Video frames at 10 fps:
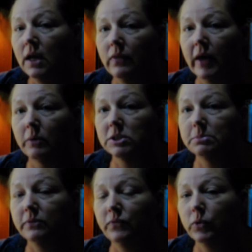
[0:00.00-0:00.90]
That was
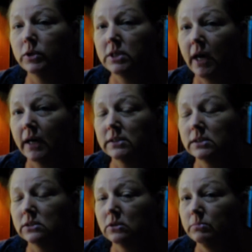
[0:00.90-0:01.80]
before
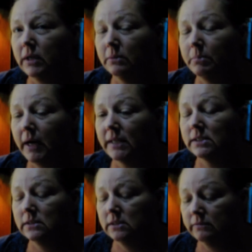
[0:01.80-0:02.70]
taxes, so I'm not
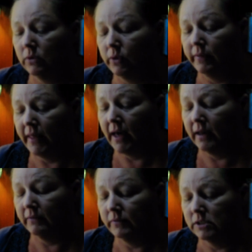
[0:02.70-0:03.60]
positive on that
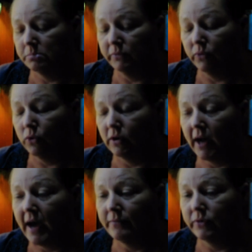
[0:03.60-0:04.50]
if it's before or
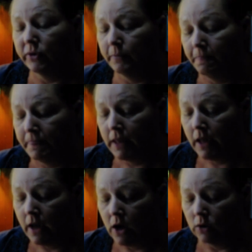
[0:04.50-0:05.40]
after
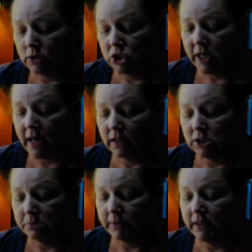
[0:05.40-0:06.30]
on the
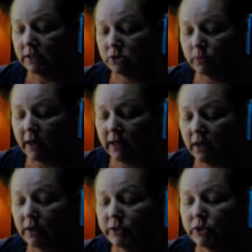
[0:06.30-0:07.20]
challenge, but it's right
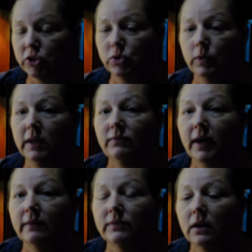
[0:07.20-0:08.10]
under the
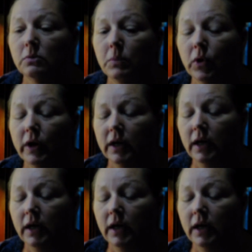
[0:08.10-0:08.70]
$25 mark.